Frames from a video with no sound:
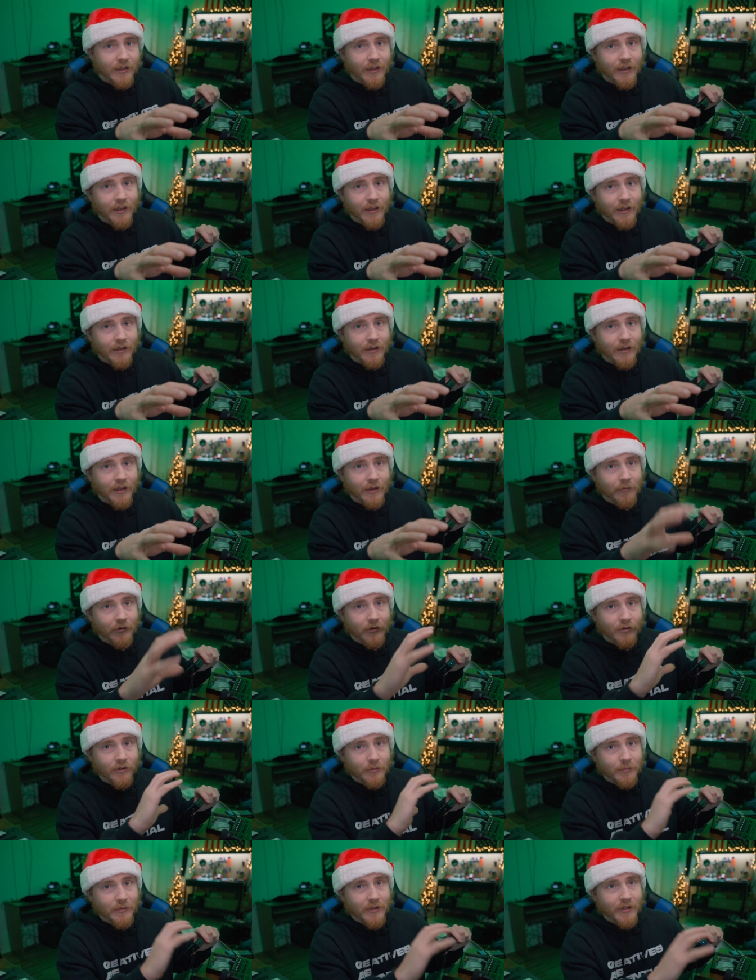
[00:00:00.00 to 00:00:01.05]
and I'm a
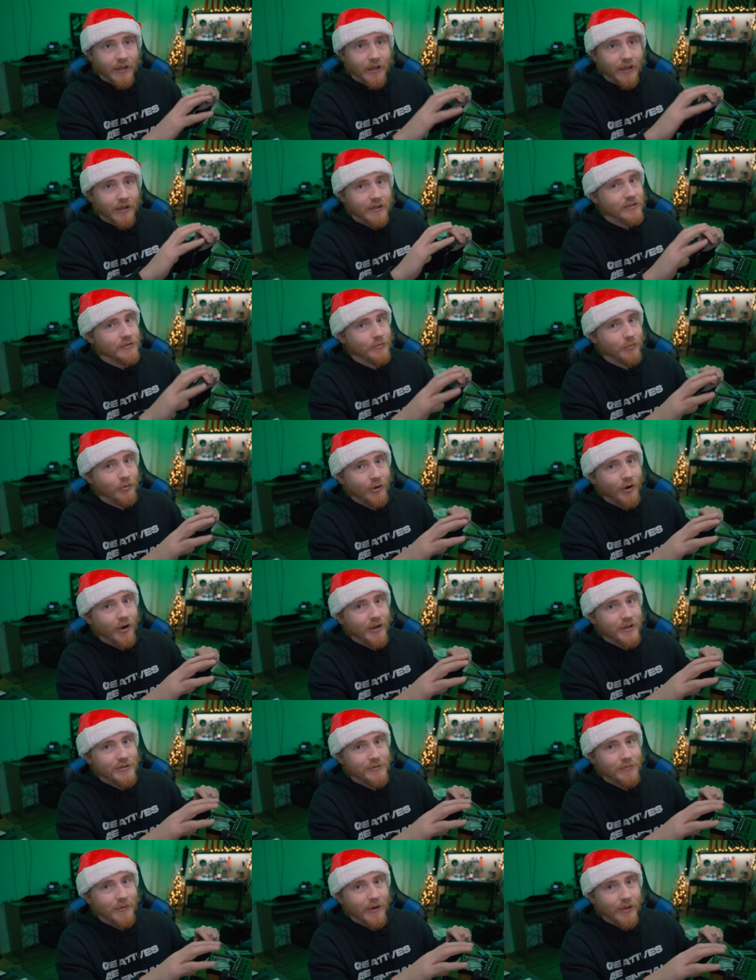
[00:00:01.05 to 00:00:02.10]
little bit kind of
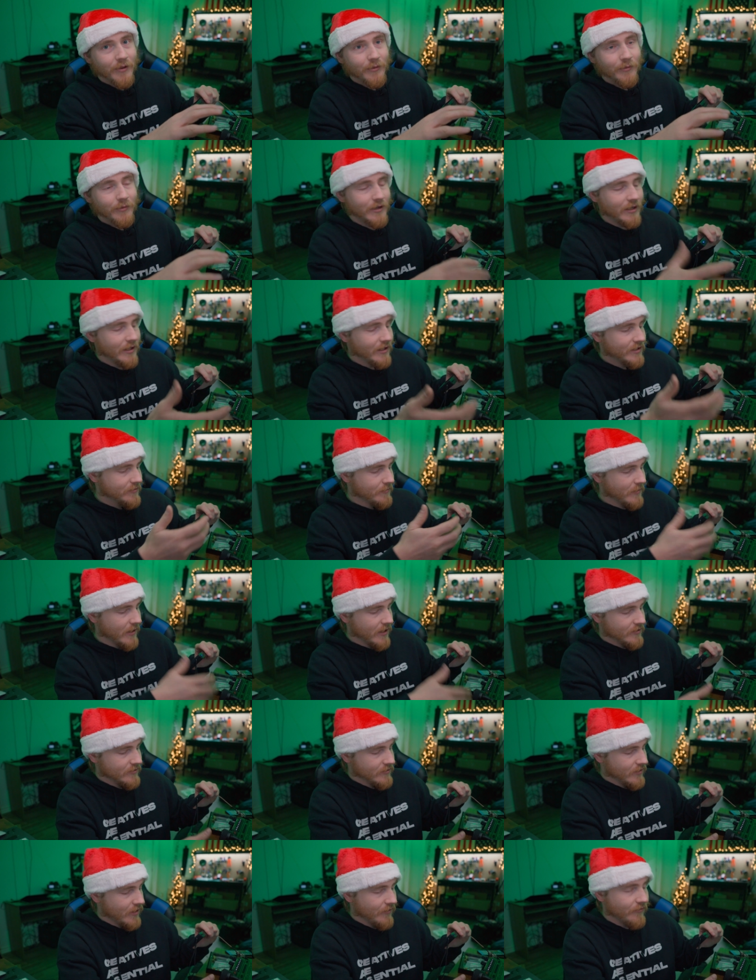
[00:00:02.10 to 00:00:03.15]
surprised by the readings
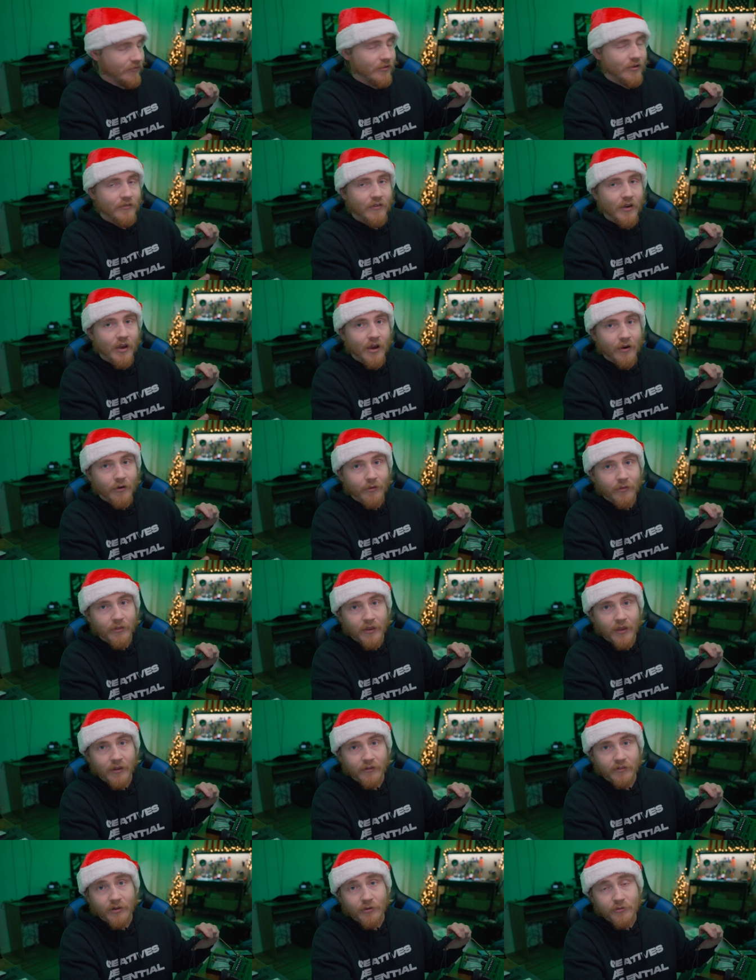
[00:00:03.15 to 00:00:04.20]
based off of how
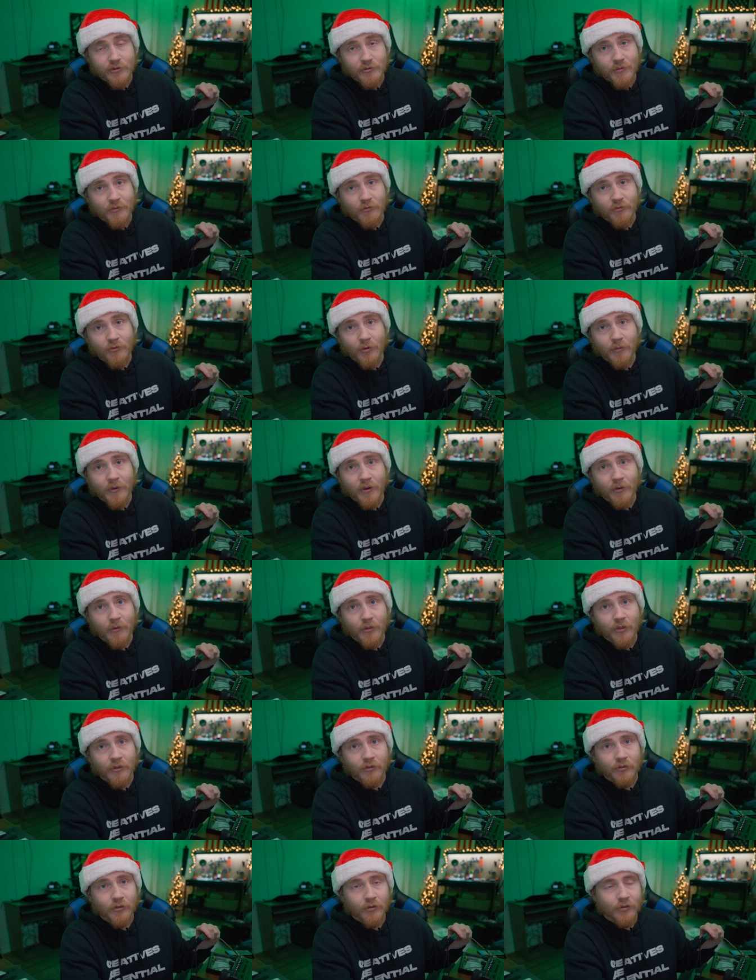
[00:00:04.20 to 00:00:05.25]
the antenna was performing with
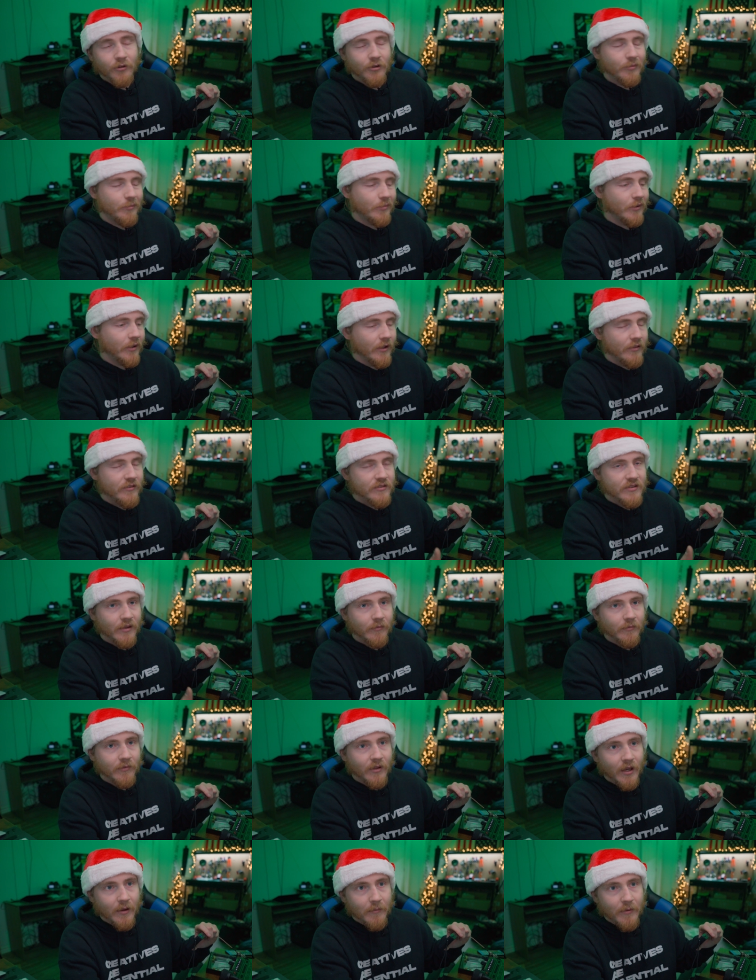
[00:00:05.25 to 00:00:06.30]
the tuner, but at the same
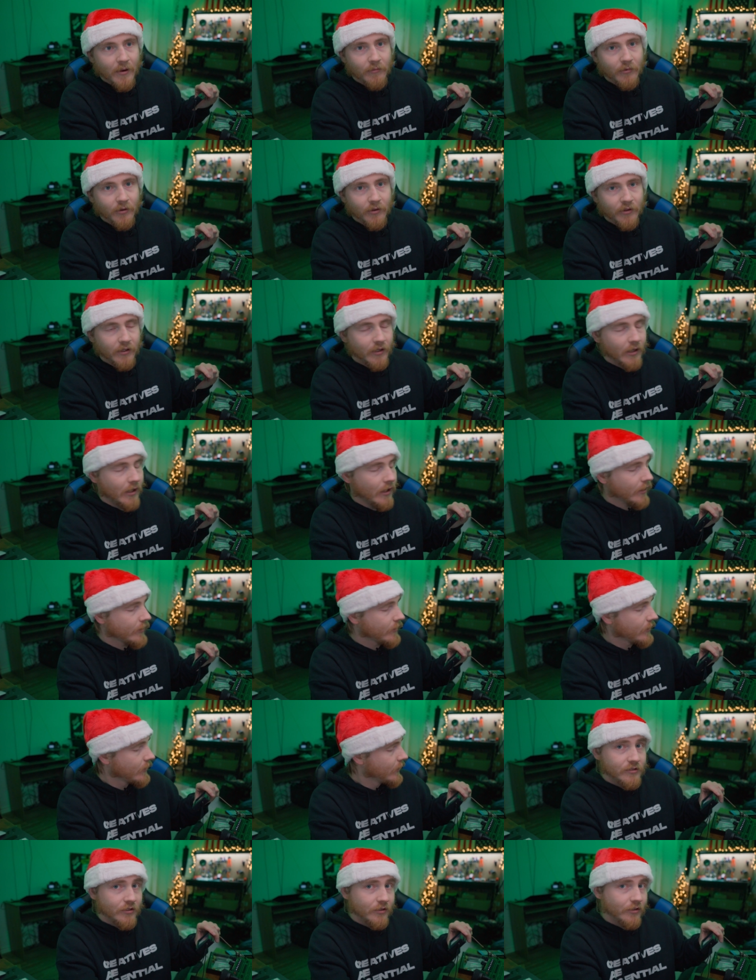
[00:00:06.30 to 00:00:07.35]
time, I'm really not.
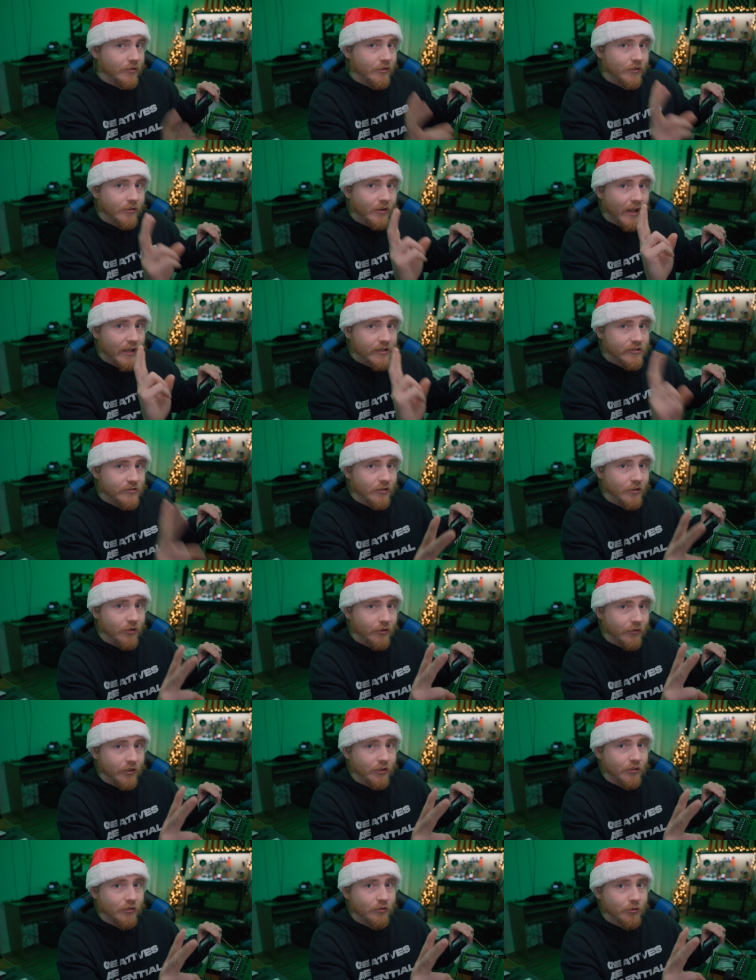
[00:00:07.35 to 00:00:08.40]
So there are actually
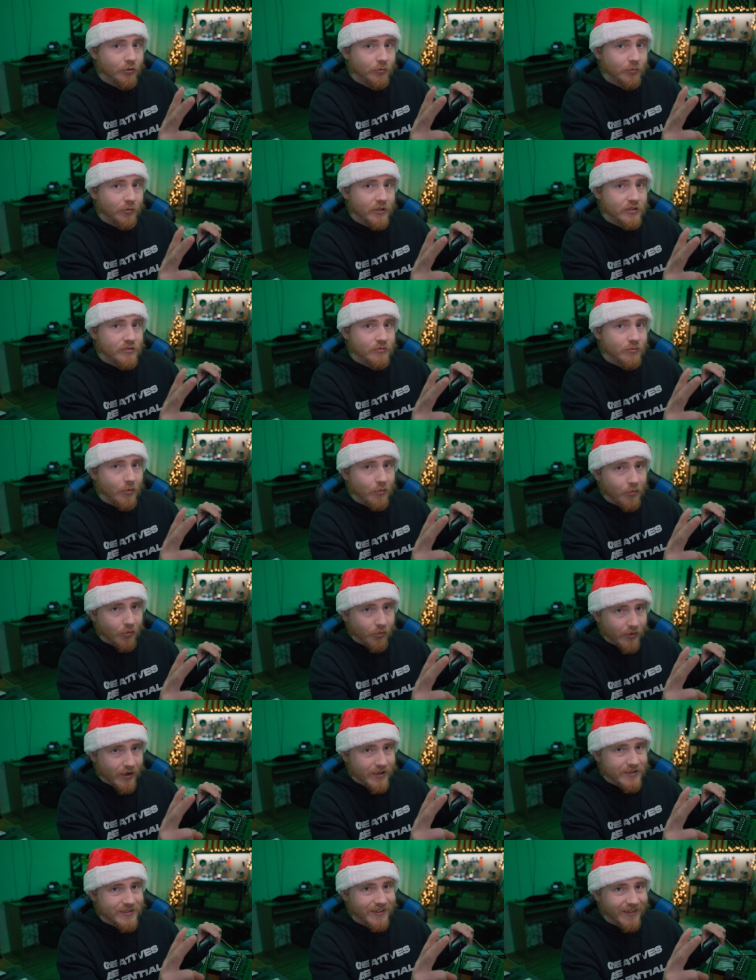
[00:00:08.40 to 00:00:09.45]
only two places where we're
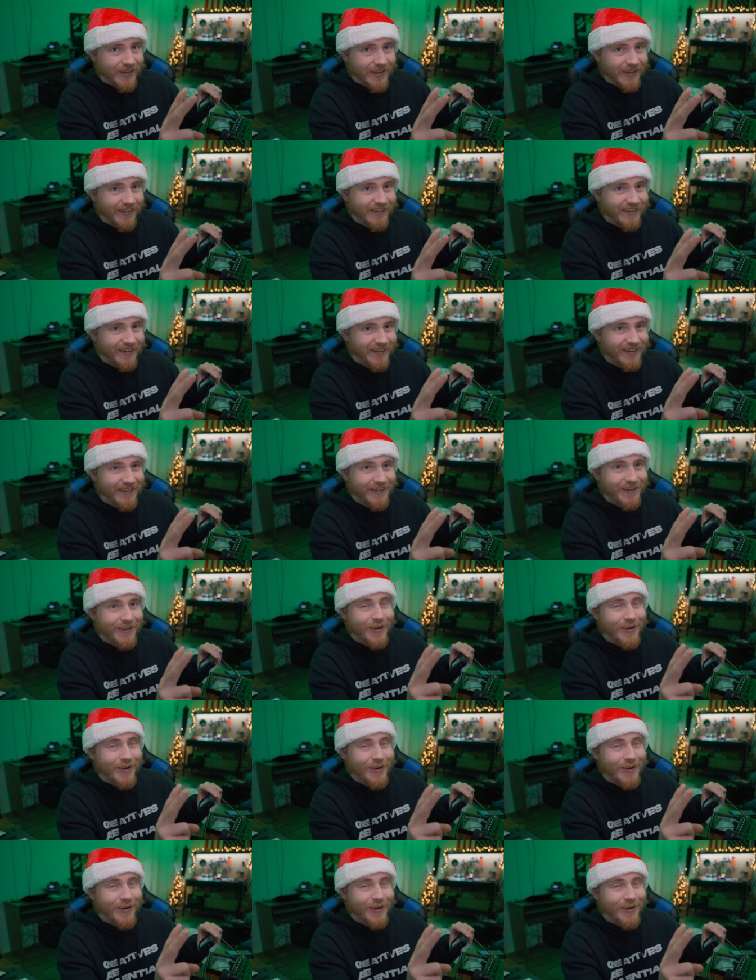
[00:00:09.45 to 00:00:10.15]
resonant